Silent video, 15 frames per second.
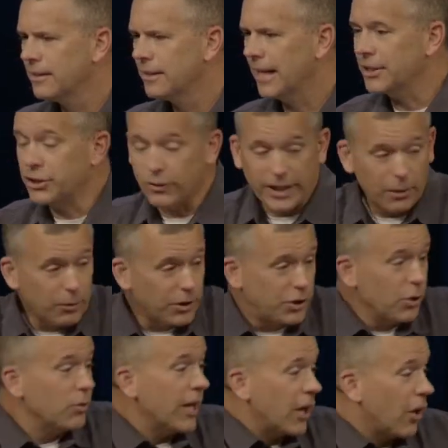And so they would
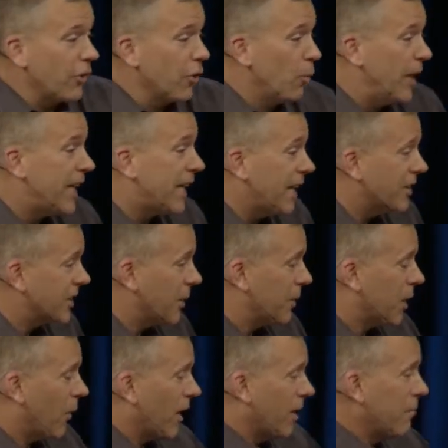do that on the weekends. They would
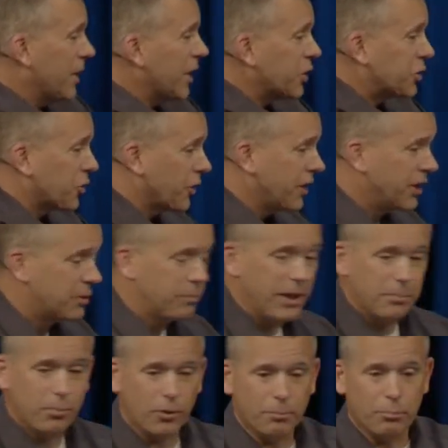go out and minister to these
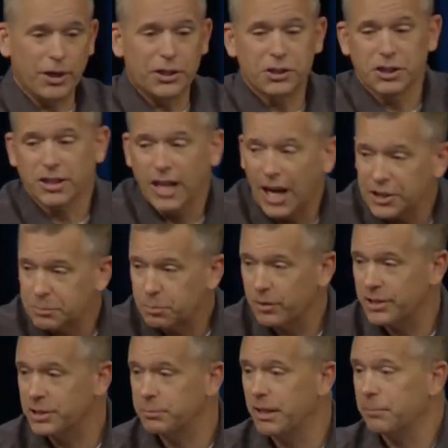people and preach the gospel to
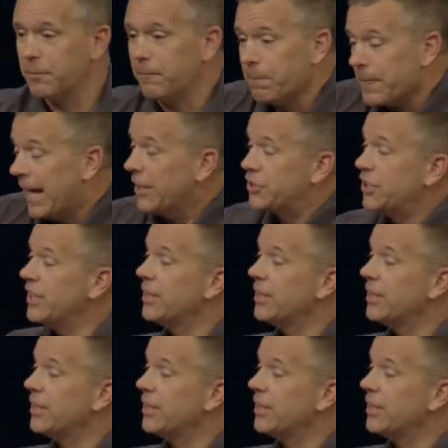these people and see